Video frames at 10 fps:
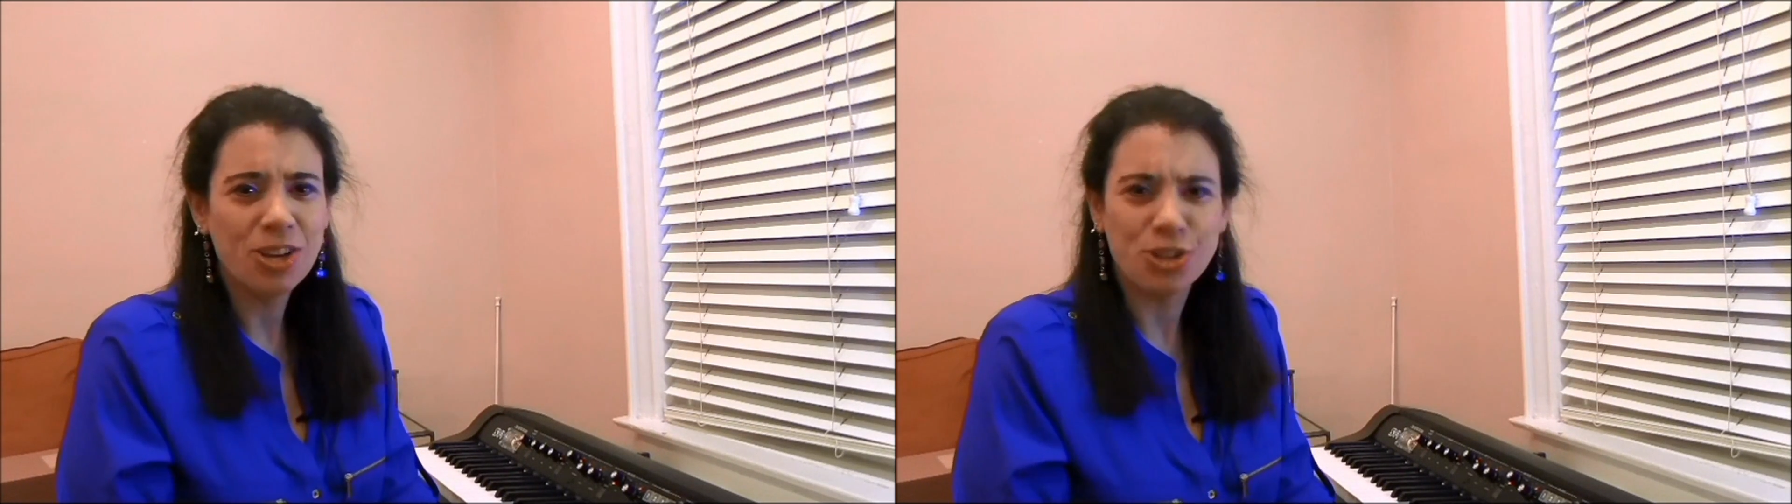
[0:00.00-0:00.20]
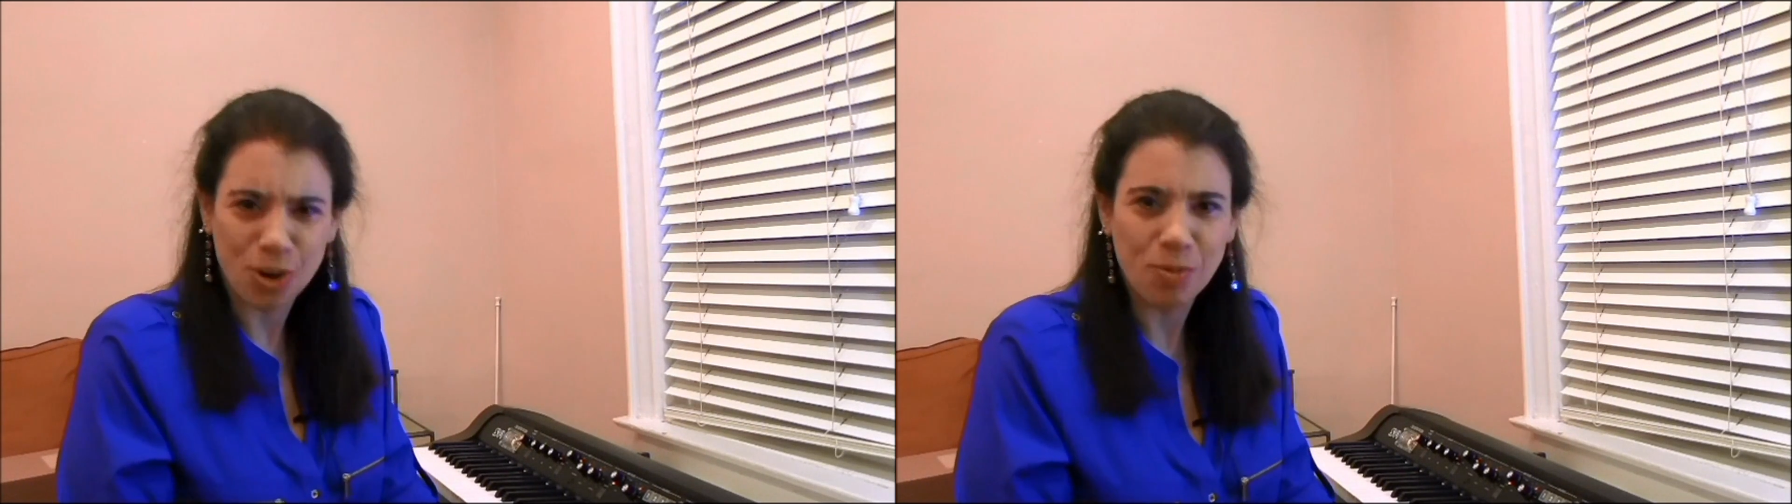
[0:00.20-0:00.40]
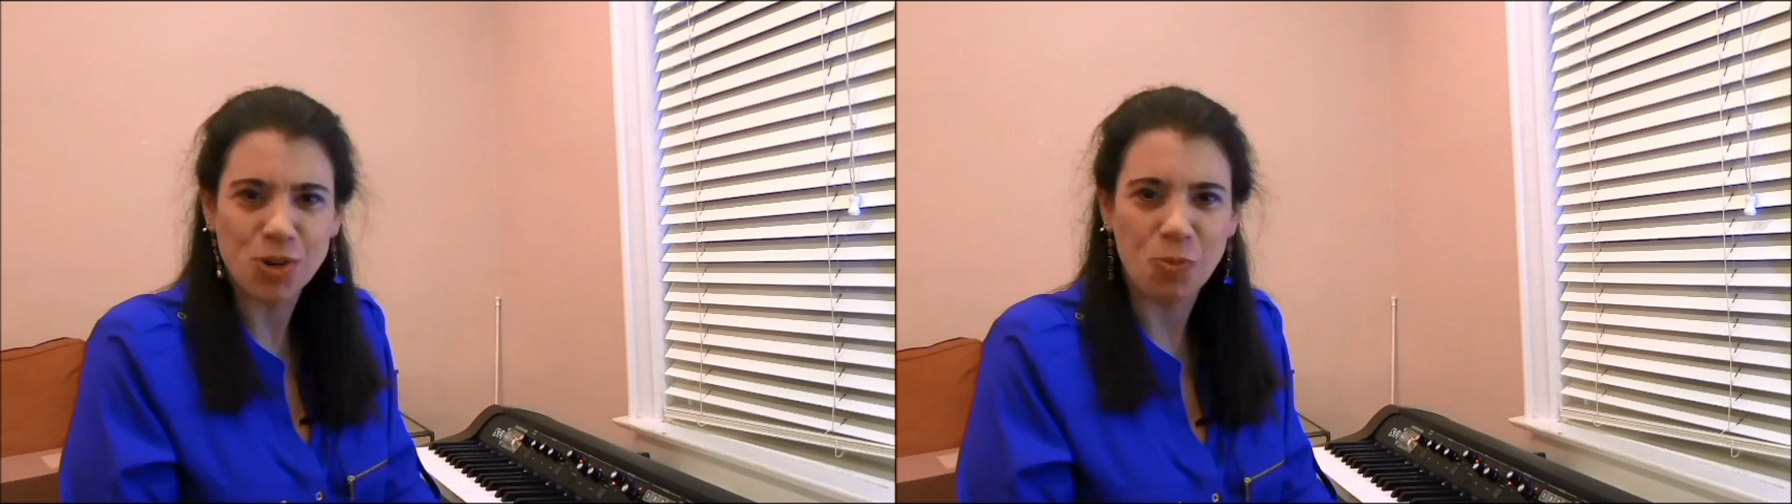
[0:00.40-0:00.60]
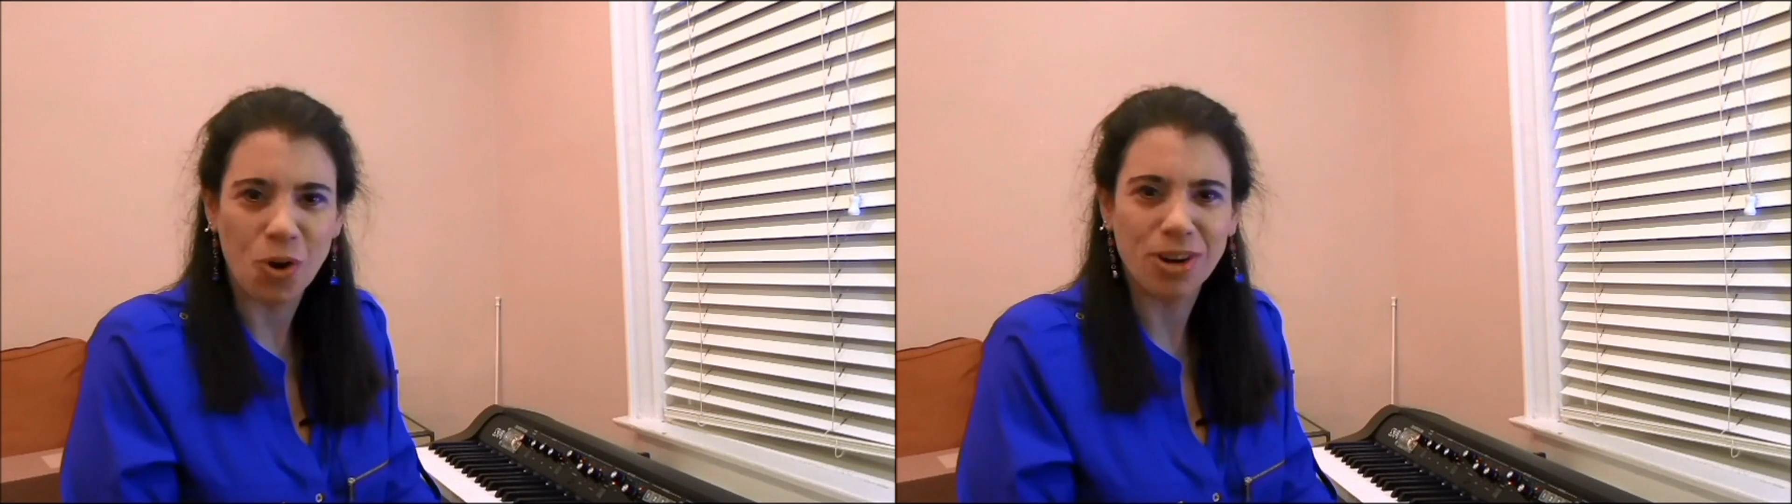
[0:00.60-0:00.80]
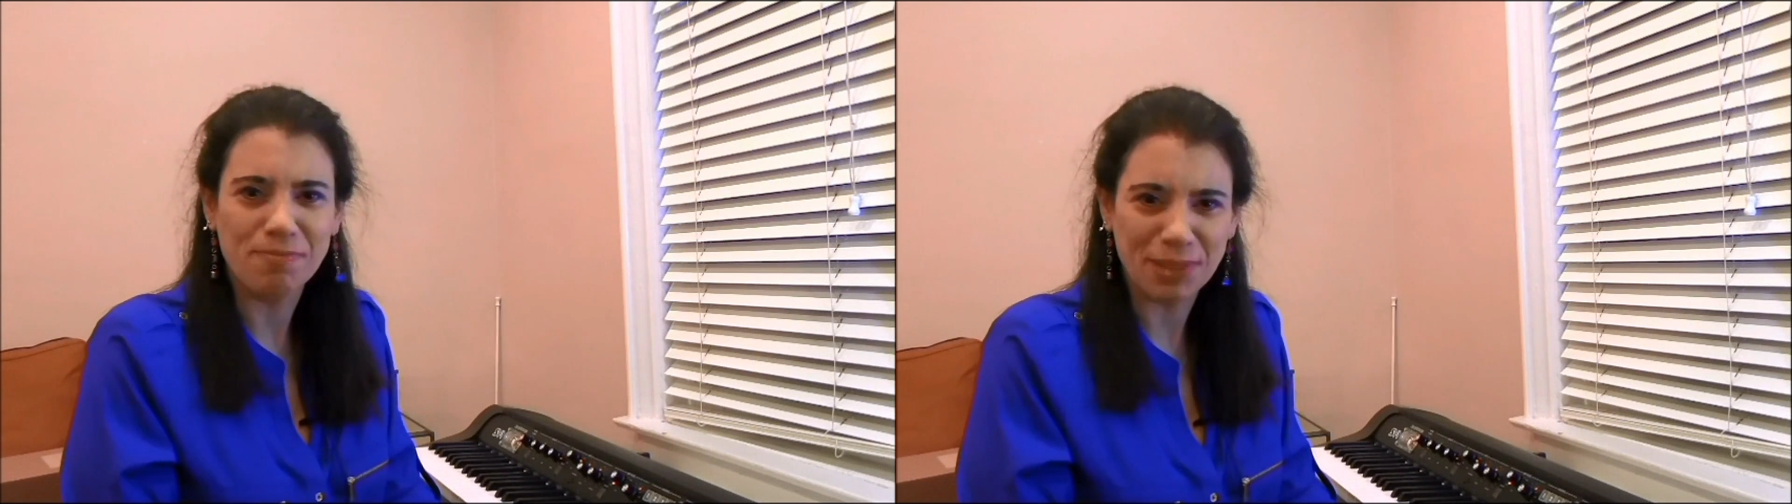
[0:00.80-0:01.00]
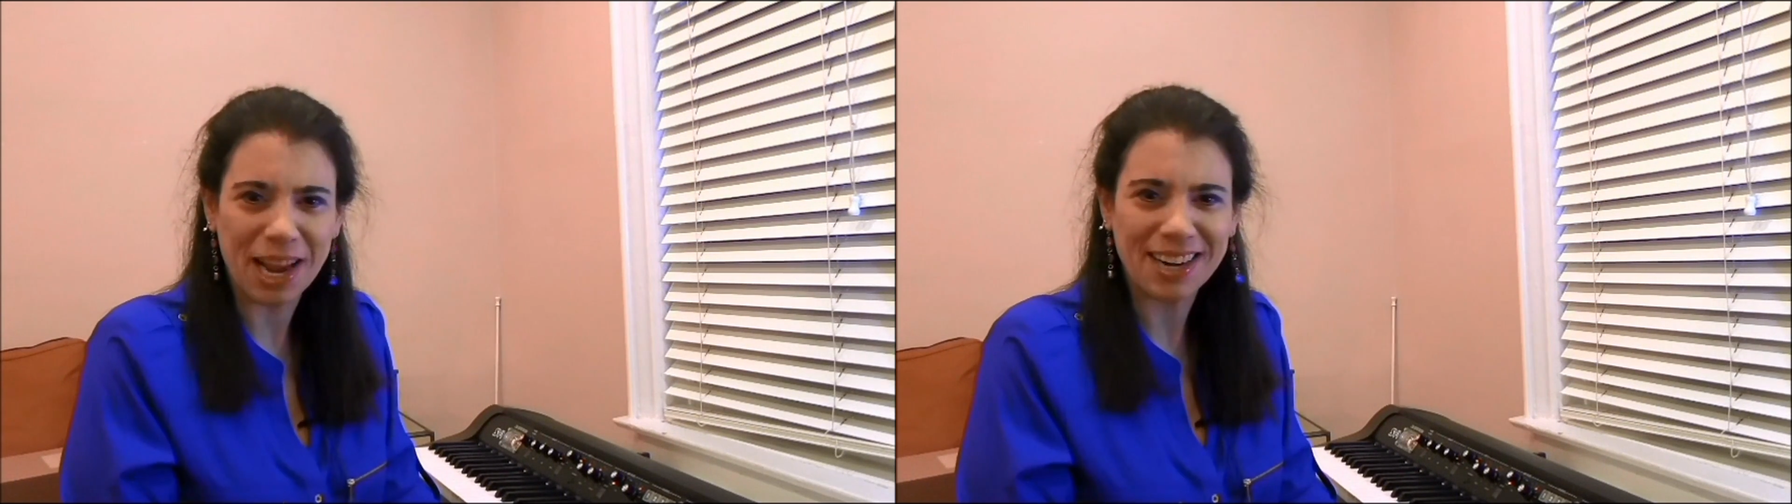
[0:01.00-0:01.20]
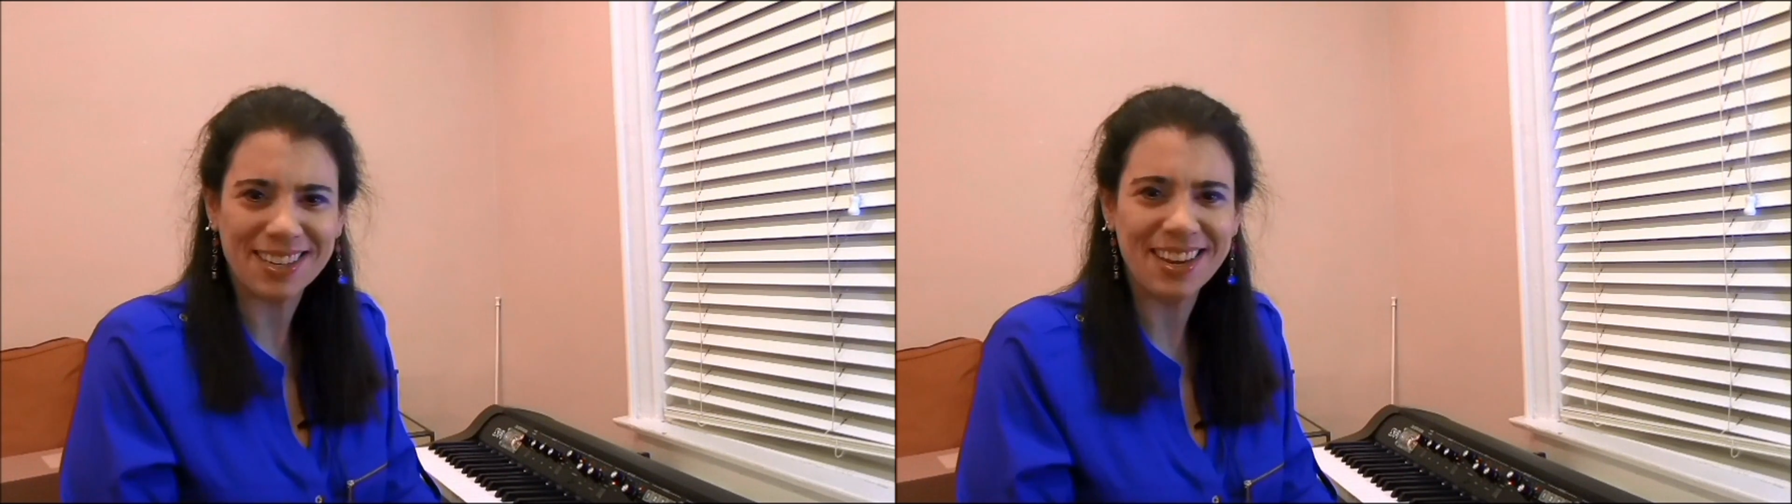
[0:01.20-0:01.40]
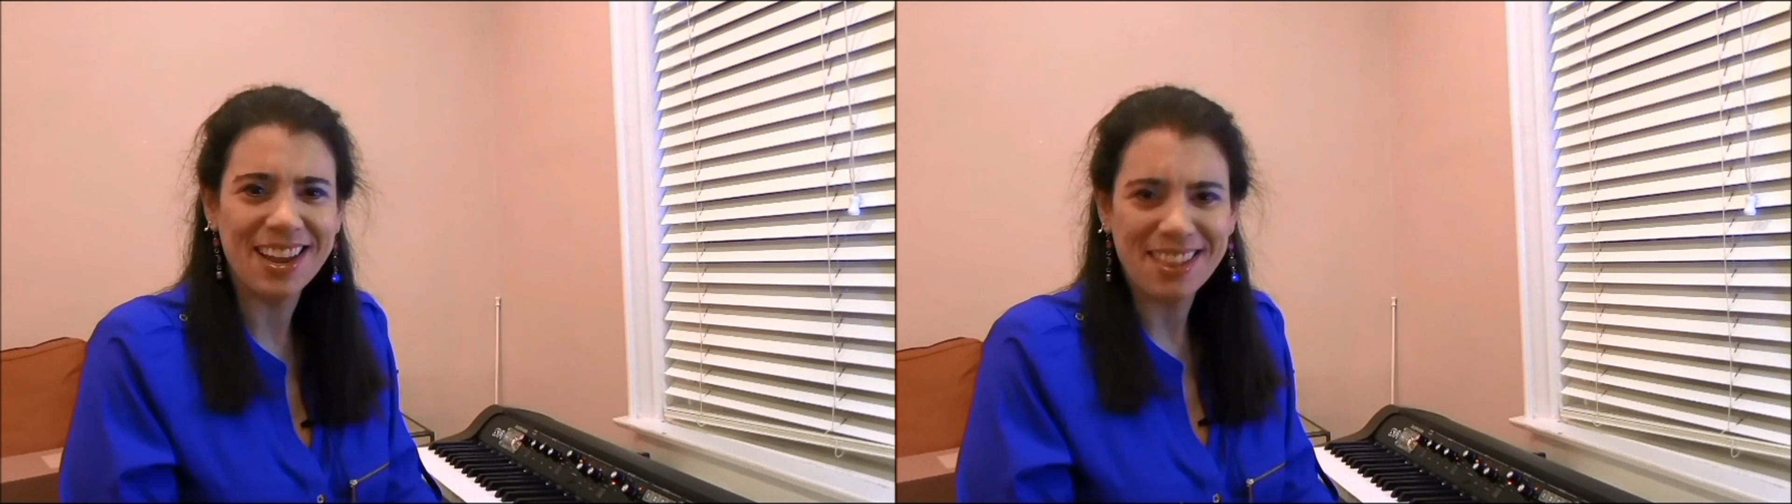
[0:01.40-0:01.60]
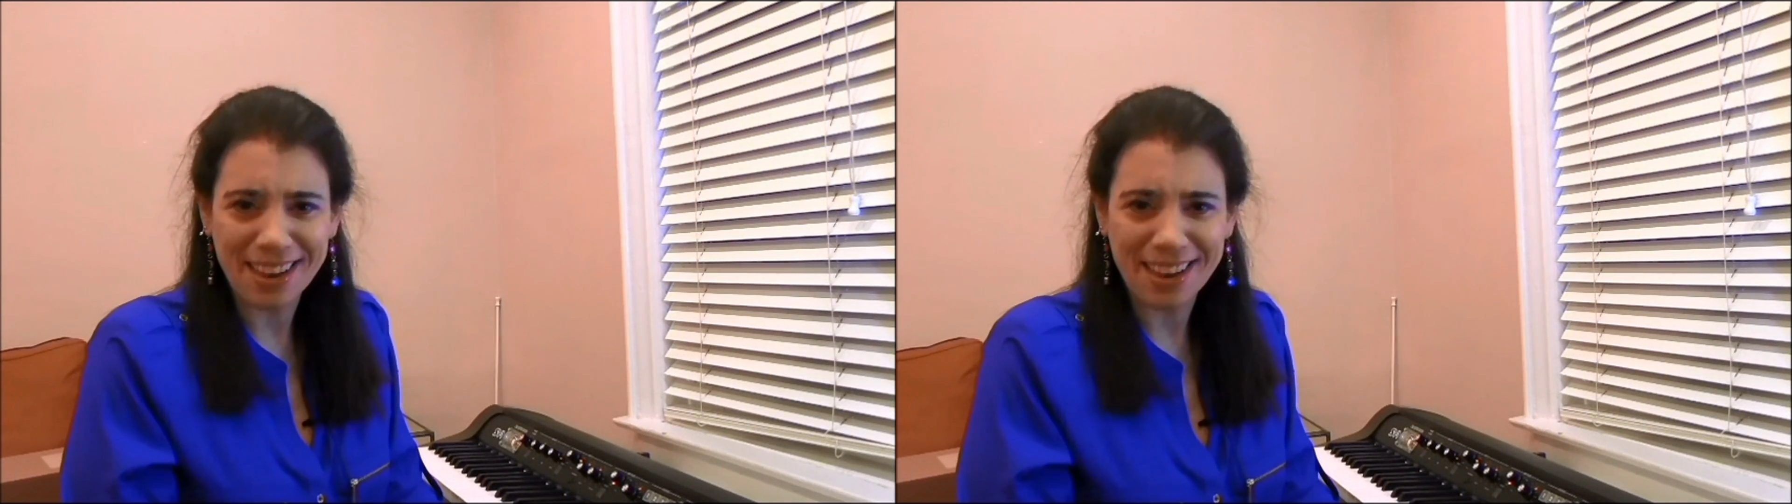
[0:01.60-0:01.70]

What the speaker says: so much more complex